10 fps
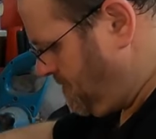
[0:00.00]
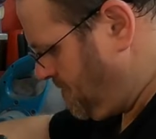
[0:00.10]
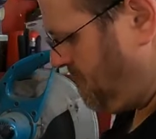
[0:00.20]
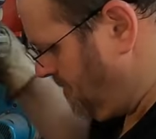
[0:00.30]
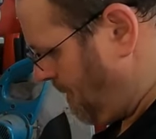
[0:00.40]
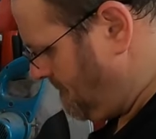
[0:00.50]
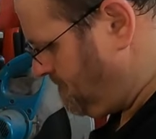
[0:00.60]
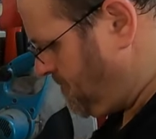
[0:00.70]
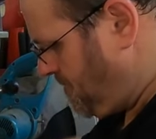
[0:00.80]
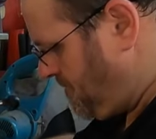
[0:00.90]

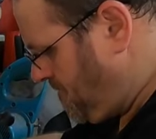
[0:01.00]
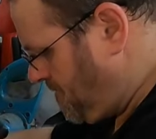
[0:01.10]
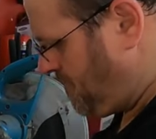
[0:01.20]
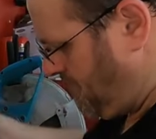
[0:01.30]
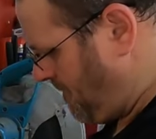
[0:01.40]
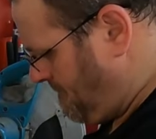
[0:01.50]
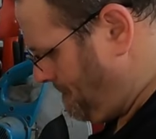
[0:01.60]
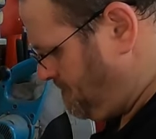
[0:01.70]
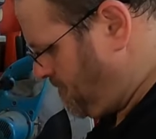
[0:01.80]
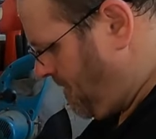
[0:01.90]

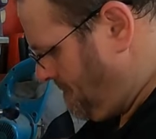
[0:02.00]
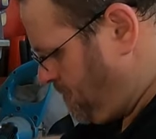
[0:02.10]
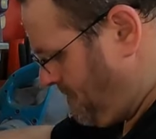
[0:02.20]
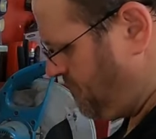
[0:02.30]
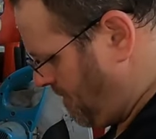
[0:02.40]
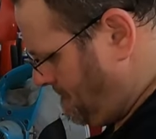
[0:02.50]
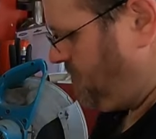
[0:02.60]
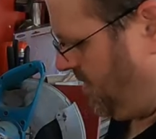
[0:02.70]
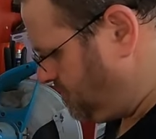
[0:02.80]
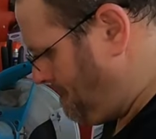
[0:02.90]

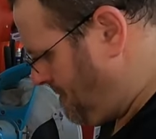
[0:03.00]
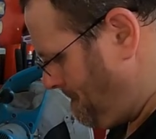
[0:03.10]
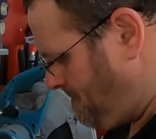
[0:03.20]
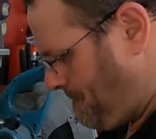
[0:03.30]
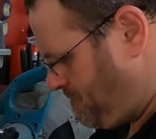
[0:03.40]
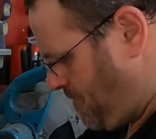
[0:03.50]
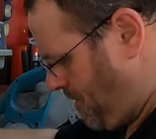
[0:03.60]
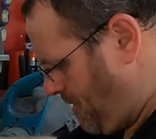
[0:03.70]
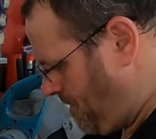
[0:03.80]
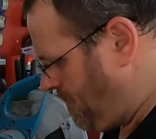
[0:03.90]

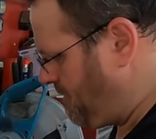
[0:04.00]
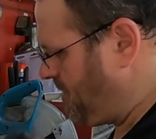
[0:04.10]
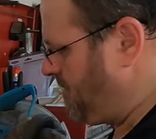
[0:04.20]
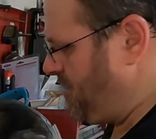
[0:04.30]
Nobody speaks.